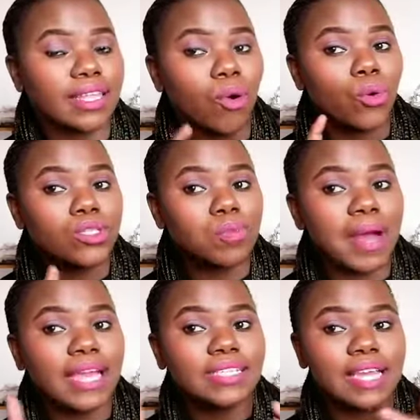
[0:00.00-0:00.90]
They all
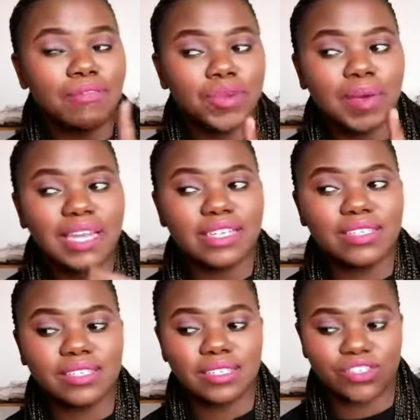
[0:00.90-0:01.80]
spiked
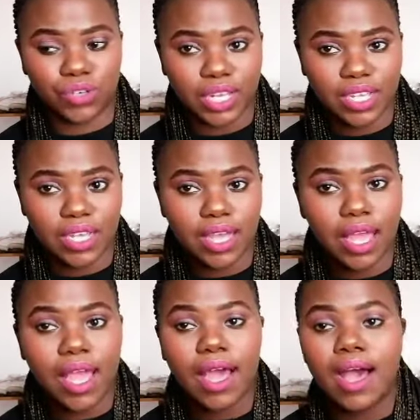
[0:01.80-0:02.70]
everybody's drink
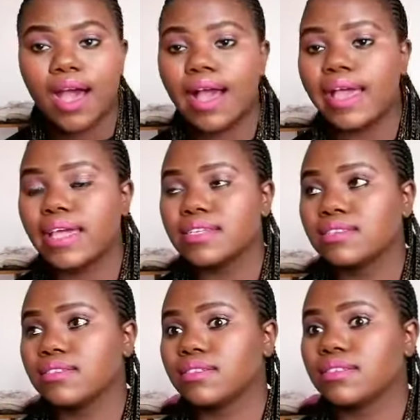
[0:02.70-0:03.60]

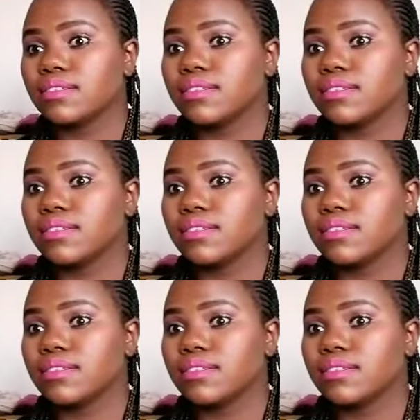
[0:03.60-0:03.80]
and